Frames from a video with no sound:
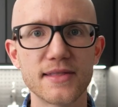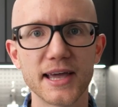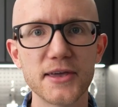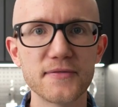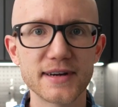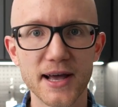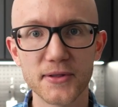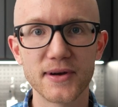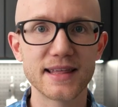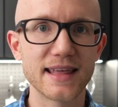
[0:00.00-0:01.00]
Thank you for
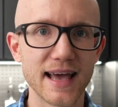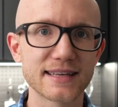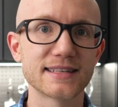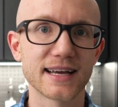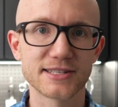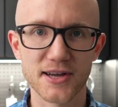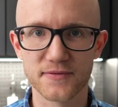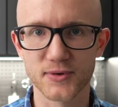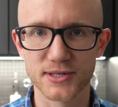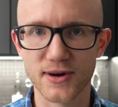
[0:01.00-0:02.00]
downloading the xTex
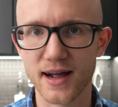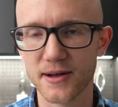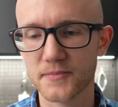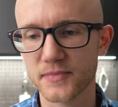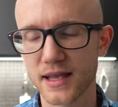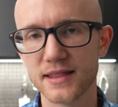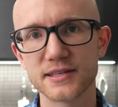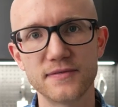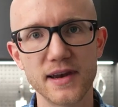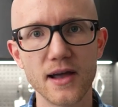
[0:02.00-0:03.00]
software trial. In
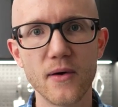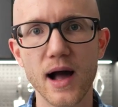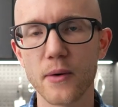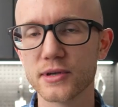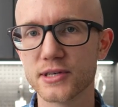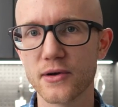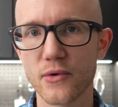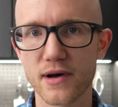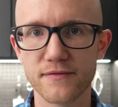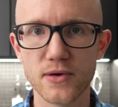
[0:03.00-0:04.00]
this video, I will show
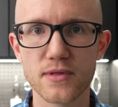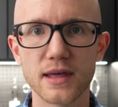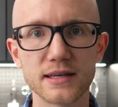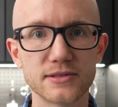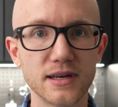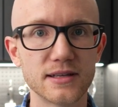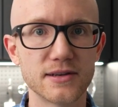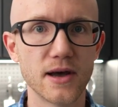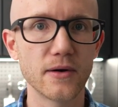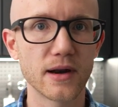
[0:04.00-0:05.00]
you a few things you need
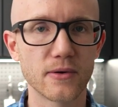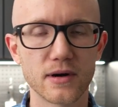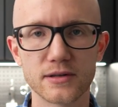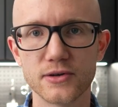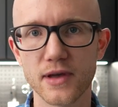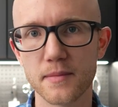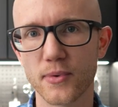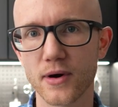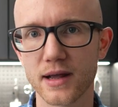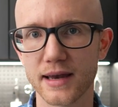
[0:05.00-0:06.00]
to know in order to
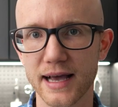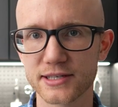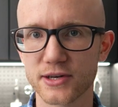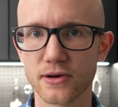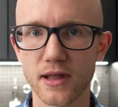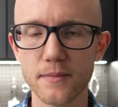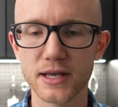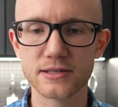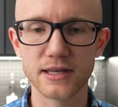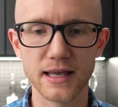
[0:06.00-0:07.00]
import an external
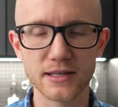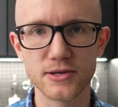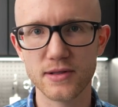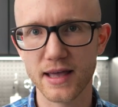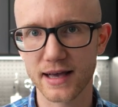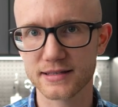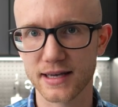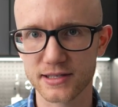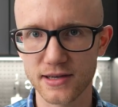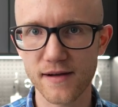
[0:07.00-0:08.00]
image into the
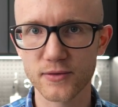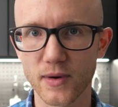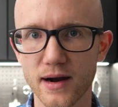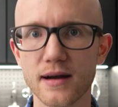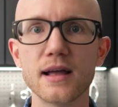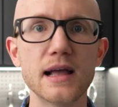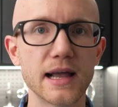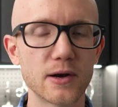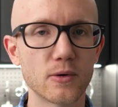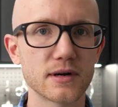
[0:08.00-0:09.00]
xTex software
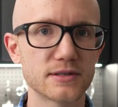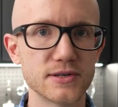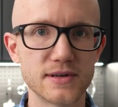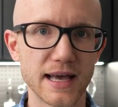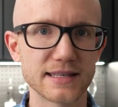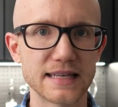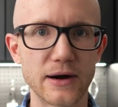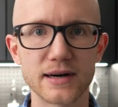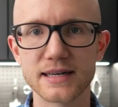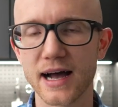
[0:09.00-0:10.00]
in order to test
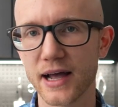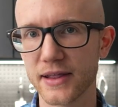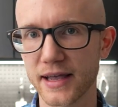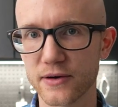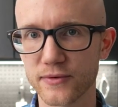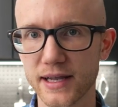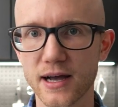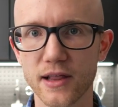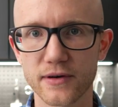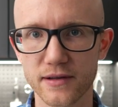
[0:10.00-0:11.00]
our tiling and
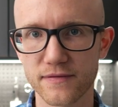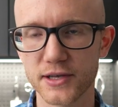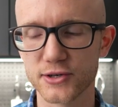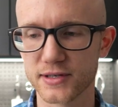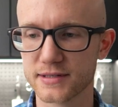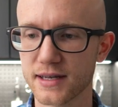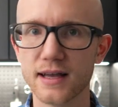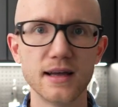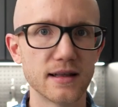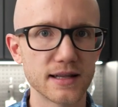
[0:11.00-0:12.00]
recoloring features.
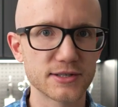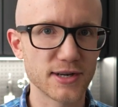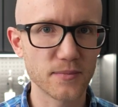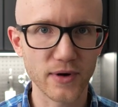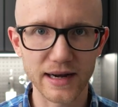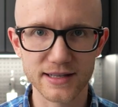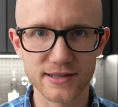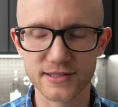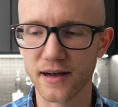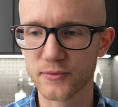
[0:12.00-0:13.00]
Let's jump right into
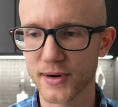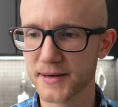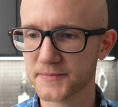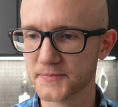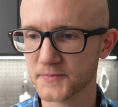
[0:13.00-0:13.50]
the software.